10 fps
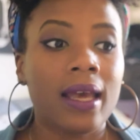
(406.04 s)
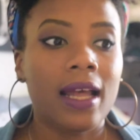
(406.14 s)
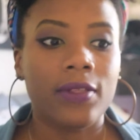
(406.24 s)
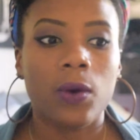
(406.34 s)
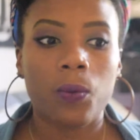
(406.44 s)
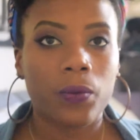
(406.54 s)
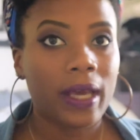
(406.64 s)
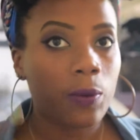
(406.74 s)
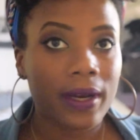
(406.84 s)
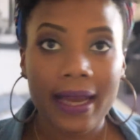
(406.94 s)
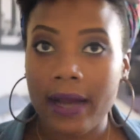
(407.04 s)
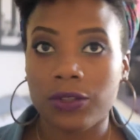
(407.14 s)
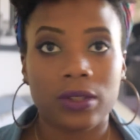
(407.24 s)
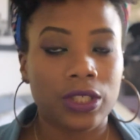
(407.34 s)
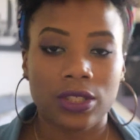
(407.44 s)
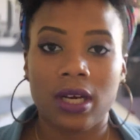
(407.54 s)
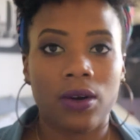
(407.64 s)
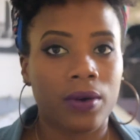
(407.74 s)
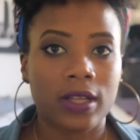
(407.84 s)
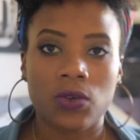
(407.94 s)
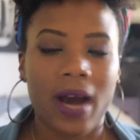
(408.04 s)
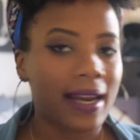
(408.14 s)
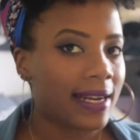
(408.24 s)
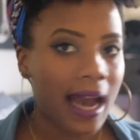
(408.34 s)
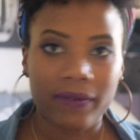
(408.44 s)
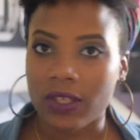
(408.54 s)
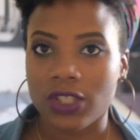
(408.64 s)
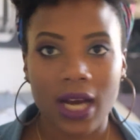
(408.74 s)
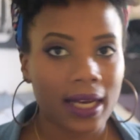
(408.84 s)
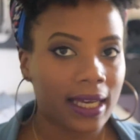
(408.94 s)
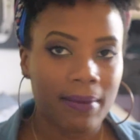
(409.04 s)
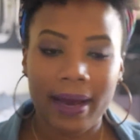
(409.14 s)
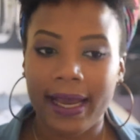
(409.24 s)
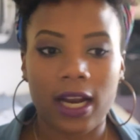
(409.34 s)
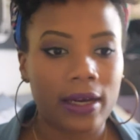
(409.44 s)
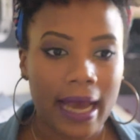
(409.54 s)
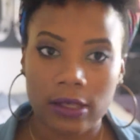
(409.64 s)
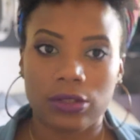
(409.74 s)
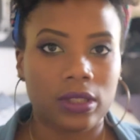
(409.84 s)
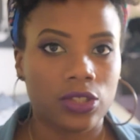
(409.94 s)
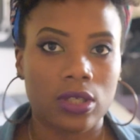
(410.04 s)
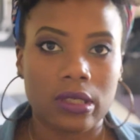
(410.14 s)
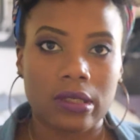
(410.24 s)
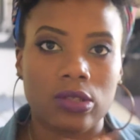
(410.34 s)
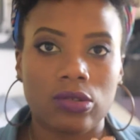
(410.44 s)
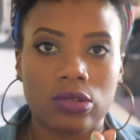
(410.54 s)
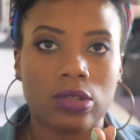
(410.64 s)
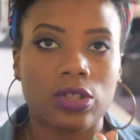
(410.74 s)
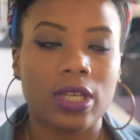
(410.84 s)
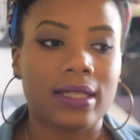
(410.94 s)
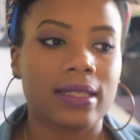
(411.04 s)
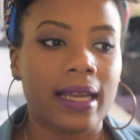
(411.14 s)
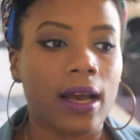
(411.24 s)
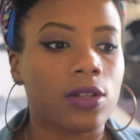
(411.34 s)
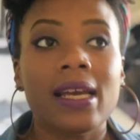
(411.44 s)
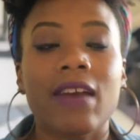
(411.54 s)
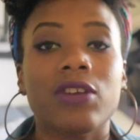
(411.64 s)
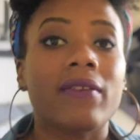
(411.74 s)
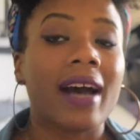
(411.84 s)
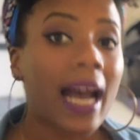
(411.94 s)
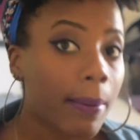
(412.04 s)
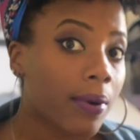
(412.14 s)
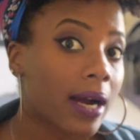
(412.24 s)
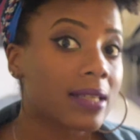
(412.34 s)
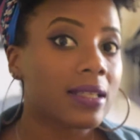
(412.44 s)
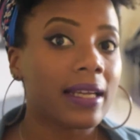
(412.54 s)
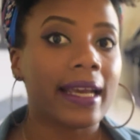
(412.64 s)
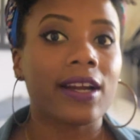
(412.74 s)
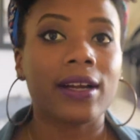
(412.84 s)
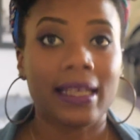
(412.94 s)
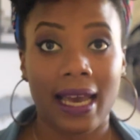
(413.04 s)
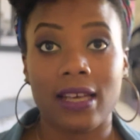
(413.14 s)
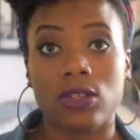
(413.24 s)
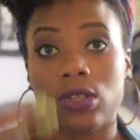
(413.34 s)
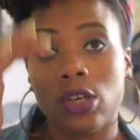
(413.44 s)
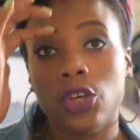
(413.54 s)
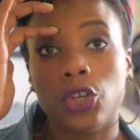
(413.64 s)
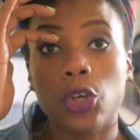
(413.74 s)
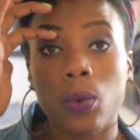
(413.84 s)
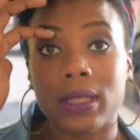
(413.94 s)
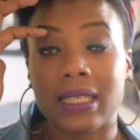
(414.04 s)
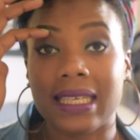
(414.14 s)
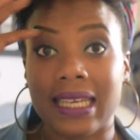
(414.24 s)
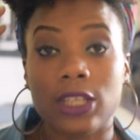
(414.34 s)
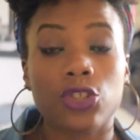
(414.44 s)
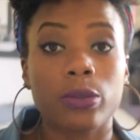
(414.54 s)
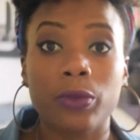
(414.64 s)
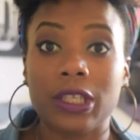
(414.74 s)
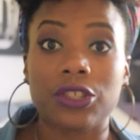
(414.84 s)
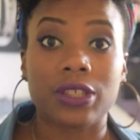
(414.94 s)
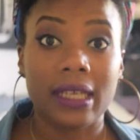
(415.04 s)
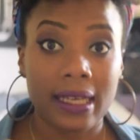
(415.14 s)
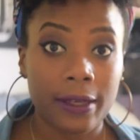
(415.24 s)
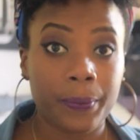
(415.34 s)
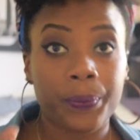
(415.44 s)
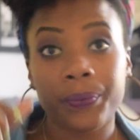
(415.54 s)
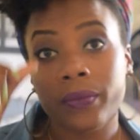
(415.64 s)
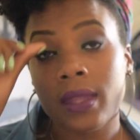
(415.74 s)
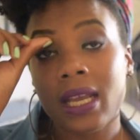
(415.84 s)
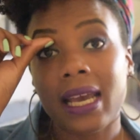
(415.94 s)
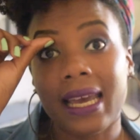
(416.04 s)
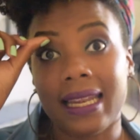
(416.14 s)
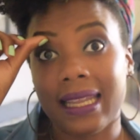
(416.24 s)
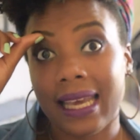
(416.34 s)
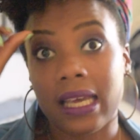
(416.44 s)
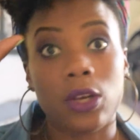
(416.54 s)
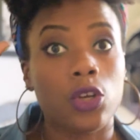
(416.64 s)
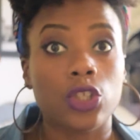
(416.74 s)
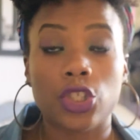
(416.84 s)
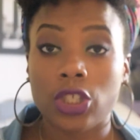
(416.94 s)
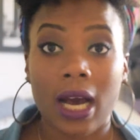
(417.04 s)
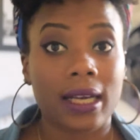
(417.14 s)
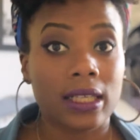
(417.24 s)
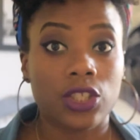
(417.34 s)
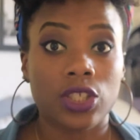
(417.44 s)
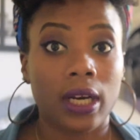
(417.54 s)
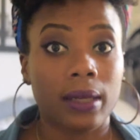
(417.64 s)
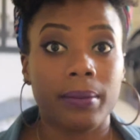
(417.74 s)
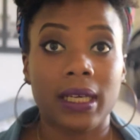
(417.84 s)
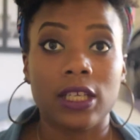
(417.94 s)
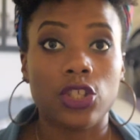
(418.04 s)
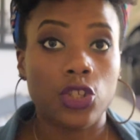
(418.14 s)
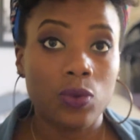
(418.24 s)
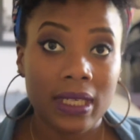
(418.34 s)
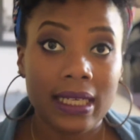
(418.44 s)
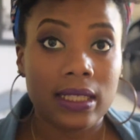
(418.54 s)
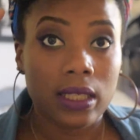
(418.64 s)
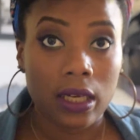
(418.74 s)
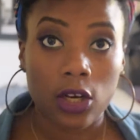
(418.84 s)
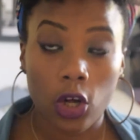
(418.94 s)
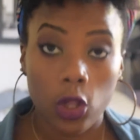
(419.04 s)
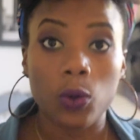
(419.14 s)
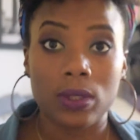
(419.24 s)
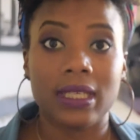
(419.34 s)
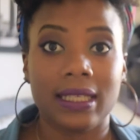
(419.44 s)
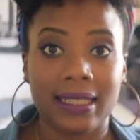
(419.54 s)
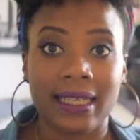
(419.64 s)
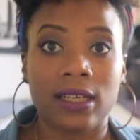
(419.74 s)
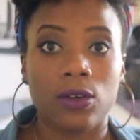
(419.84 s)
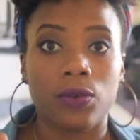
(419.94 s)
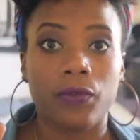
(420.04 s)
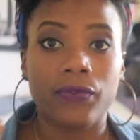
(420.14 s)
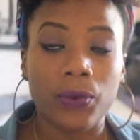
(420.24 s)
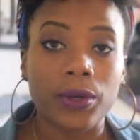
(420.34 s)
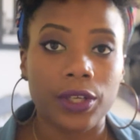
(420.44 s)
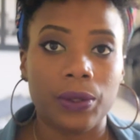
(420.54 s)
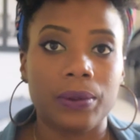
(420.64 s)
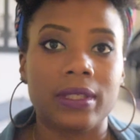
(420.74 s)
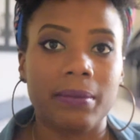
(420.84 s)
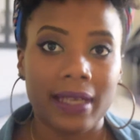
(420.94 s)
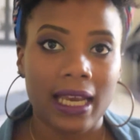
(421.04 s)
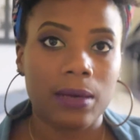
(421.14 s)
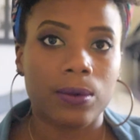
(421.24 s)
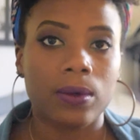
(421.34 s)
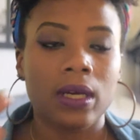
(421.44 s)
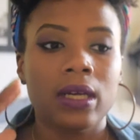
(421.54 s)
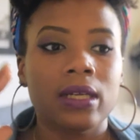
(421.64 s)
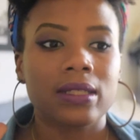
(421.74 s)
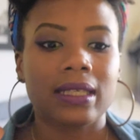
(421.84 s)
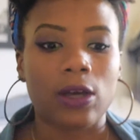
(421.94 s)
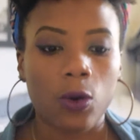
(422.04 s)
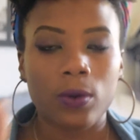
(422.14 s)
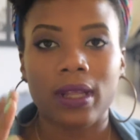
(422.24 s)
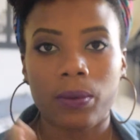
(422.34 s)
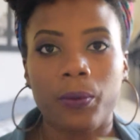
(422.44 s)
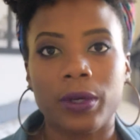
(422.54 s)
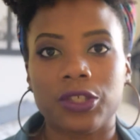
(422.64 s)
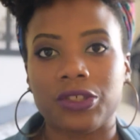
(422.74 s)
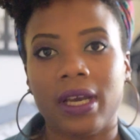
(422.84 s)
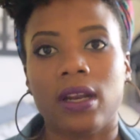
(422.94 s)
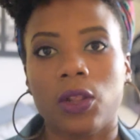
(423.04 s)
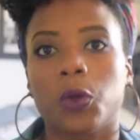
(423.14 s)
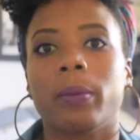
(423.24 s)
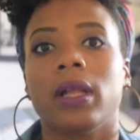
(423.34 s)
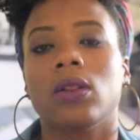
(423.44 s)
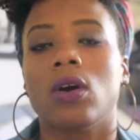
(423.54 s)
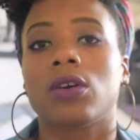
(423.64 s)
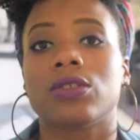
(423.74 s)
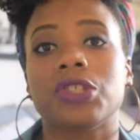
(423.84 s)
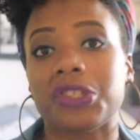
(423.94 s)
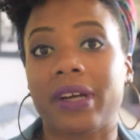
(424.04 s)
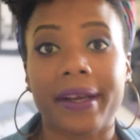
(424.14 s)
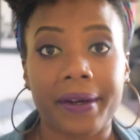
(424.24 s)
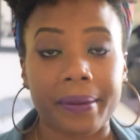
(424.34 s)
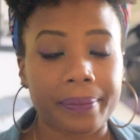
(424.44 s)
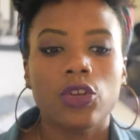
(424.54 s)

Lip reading: And then it would naturally shut on its own. I didn't have to shock it. My hair naturally just shuts down. If you have high porosity hair, yes, you want to get your moisture in and then shock it shut, because you need to close it down for you to be able to hold that moisture in a little bit longer to your hair.